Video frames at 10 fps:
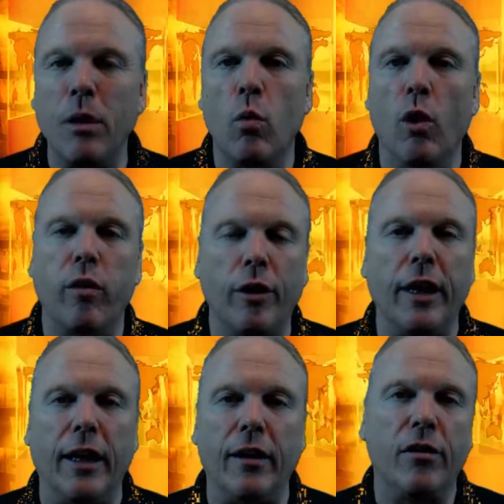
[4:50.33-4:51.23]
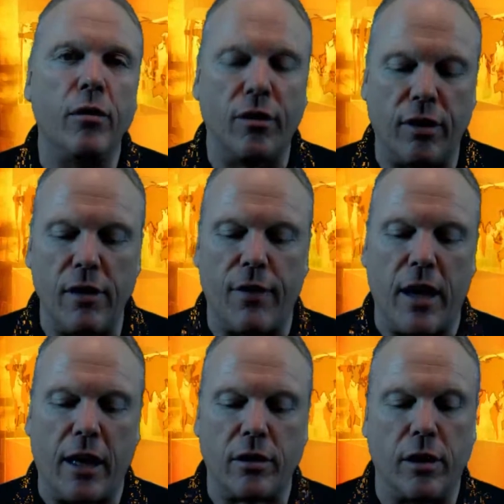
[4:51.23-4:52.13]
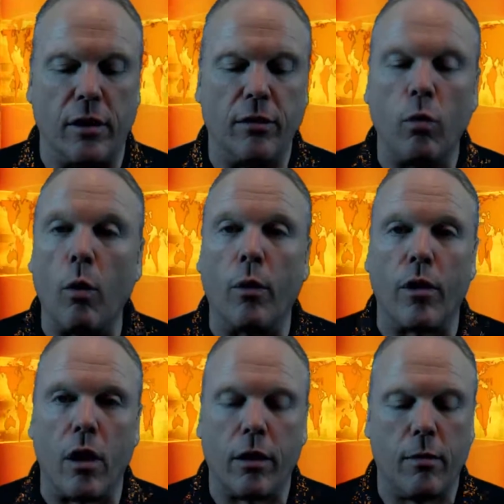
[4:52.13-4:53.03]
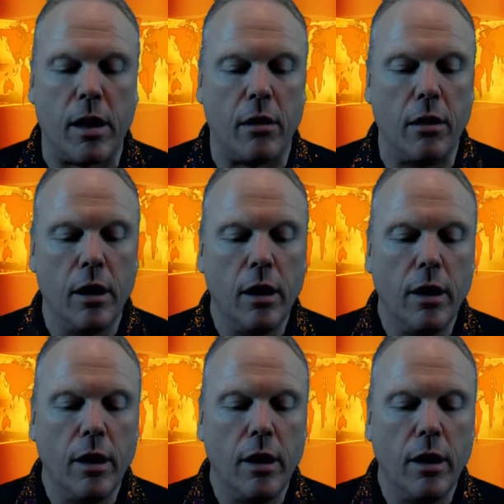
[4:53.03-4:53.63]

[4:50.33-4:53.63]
be worth looking into to see if it actually is what we're talking about?